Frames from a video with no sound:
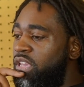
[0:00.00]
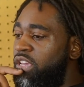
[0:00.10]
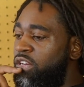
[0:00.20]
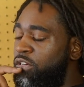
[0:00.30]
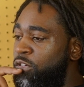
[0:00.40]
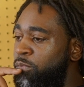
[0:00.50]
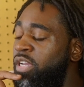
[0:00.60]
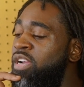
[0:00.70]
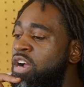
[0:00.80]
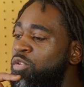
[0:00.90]
and um,
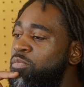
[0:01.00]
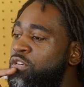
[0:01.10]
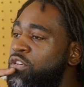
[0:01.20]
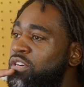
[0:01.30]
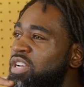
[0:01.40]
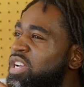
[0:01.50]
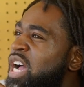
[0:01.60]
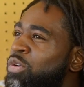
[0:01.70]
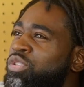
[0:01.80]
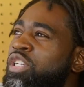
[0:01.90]
at Concord Mall.
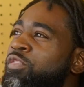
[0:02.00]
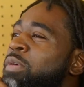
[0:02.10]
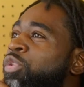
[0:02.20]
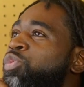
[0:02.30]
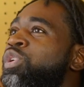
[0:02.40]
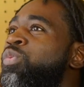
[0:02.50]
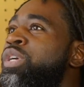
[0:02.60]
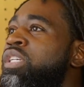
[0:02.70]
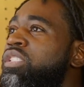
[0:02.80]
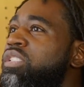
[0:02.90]
I was there for about three
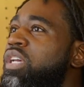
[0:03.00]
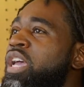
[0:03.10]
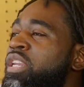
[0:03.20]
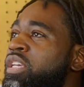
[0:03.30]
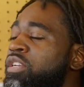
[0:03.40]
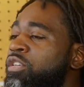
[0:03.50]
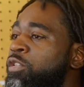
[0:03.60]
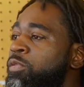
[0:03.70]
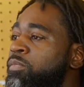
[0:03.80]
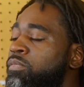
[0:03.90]
weeks, and then
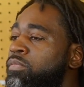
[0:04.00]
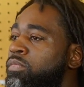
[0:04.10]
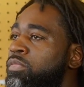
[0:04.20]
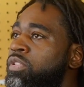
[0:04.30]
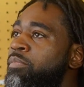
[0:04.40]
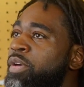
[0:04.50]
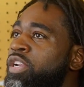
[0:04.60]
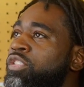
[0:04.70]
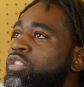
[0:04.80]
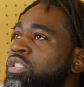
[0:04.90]
um, the
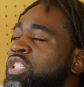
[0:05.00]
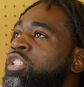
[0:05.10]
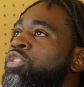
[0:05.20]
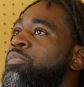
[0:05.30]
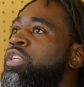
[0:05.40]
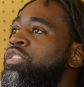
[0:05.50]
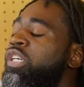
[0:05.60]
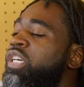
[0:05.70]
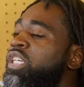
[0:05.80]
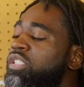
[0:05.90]
manager, the district manager
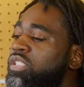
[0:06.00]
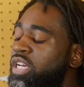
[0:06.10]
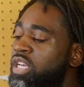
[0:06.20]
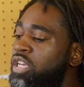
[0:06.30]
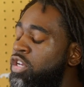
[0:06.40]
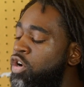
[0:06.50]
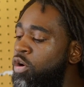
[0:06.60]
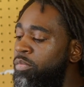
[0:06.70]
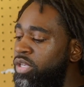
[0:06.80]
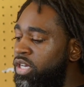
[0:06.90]
there, he's like, he, he
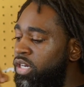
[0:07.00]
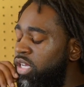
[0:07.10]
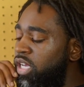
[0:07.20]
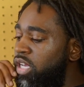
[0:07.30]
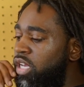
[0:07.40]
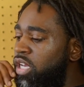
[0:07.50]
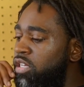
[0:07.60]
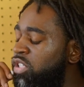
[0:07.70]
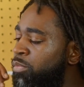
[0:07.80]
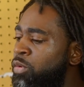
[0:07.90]
called me in.
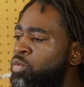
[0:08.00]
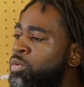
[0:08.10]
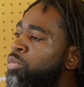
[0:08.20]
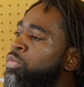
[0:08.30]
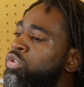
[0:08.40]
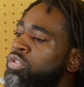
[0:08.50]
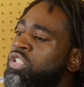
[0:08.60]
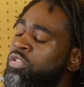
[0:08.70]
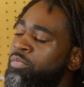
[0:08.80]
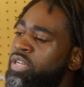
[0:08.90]
He's like, man, we want to promote you to
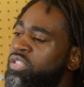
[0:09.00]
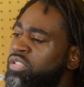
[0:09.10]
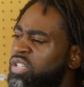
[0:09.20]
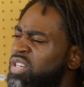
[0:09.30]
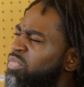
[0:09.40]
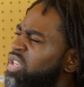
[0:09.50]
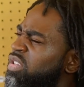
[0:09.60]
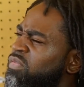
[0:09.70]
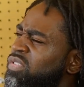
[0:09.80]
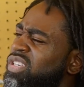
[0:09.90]
district manager. And I'm
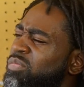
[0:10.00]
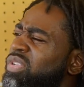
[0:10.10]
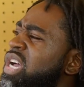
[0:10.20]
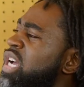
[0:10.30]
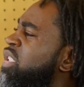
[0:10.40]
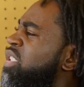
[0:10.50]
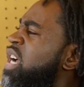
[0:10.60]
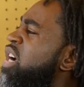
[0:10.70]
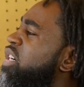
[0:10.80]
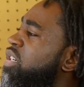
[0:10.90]
like, really? I'm like, I just
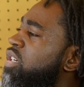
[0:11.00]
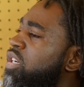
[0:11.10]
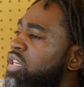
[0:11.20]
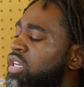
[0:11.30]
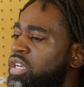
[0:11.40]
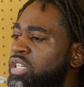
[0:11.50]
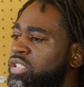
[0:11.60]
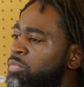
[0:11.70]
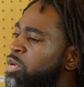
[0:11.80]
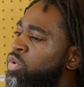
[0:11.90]
got here. Mm-hmm.
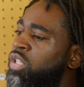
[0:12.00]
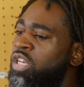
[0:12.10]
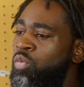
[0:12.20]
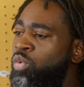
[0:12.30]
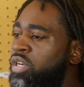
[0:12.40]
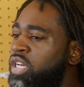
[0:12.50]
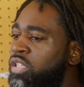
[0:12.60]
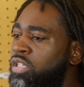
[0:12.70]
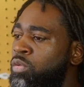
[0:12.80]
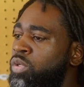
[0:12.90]
He's like, man, we love your work
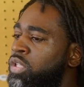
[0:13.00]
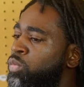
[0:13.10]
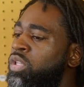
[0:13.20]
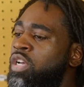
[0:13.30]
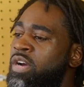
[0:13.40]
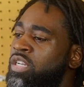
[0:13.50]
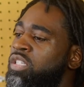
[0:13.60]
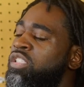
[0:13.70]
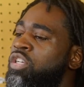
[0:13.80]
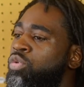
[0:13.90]
ethic. We, we love how
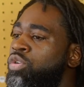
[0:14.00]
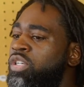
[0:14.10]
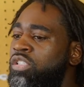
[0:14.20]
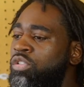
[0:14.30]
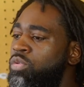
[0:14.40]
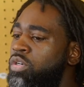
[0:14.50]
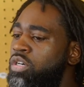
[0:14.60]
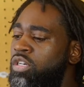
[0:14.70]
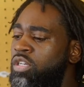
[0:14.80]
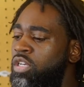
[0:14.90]
detail oriented you
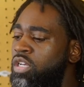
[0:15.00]
are.